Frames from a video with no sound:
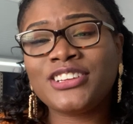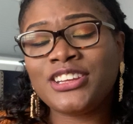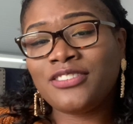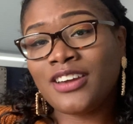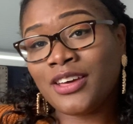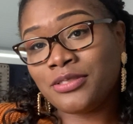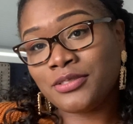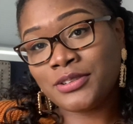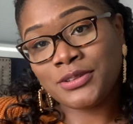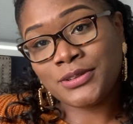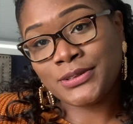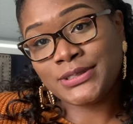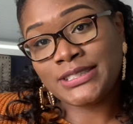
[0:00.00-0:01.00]
you've gone through all
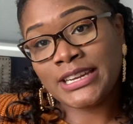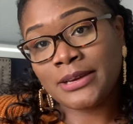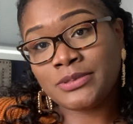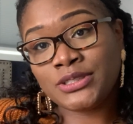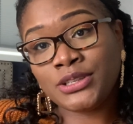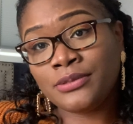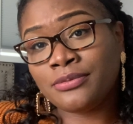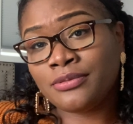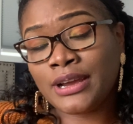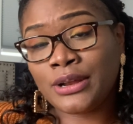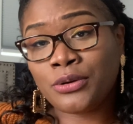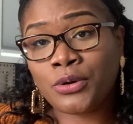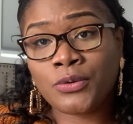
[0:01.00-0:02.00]
those steps, you've
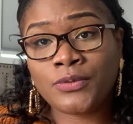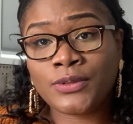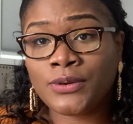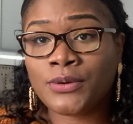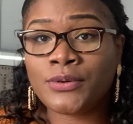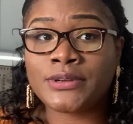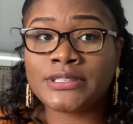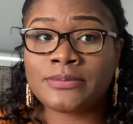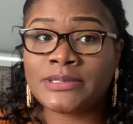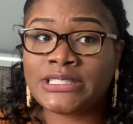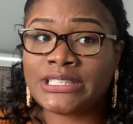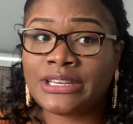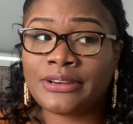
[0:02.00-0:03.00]
read over the course
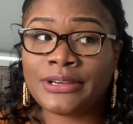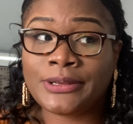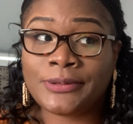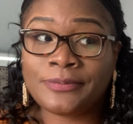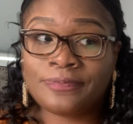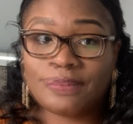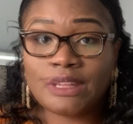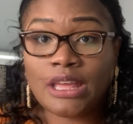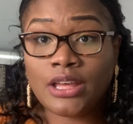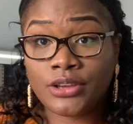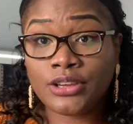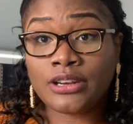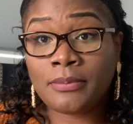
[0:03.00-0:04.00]
material a
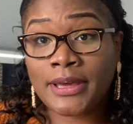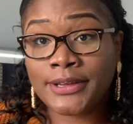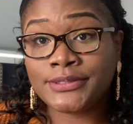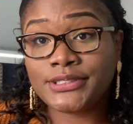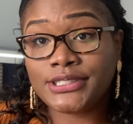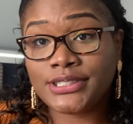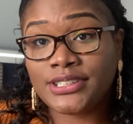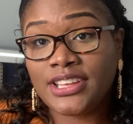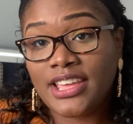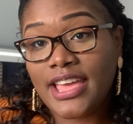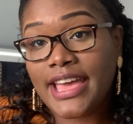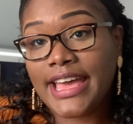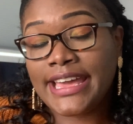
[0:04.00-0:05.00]
good amount,
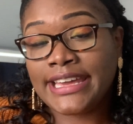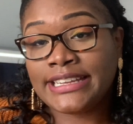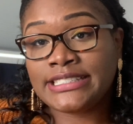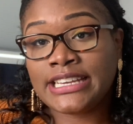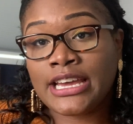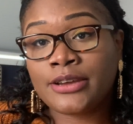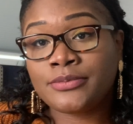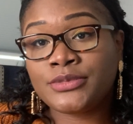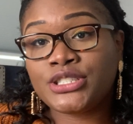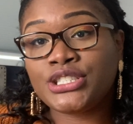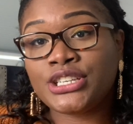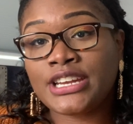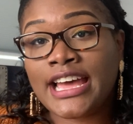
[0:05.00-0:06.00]
and
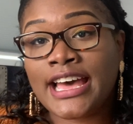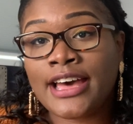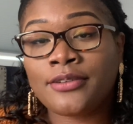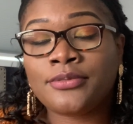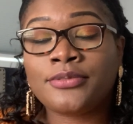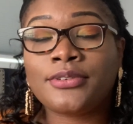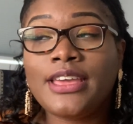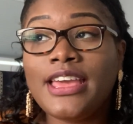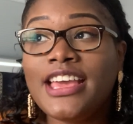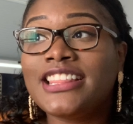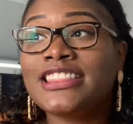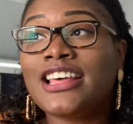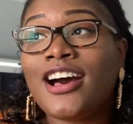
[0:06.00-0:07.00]
should have,
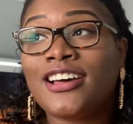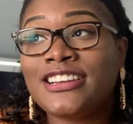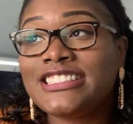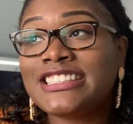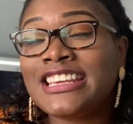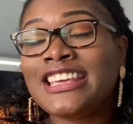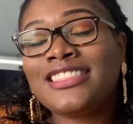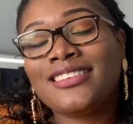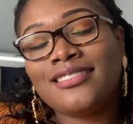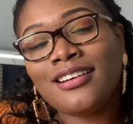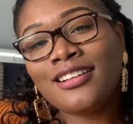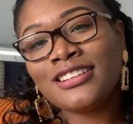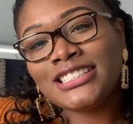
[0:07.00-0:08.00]
honestly, the
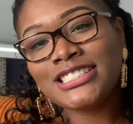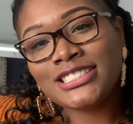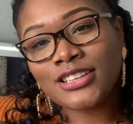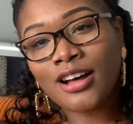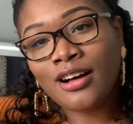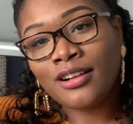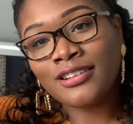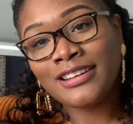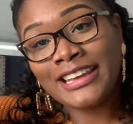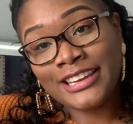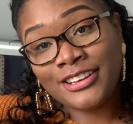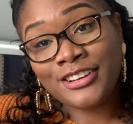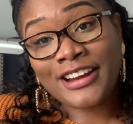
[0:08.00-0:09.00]
knowledge is all
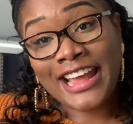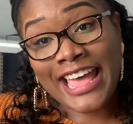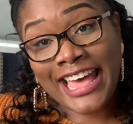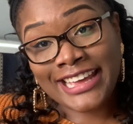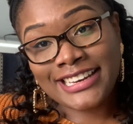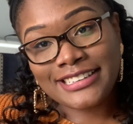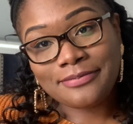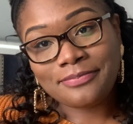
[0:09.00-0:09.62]
in your head.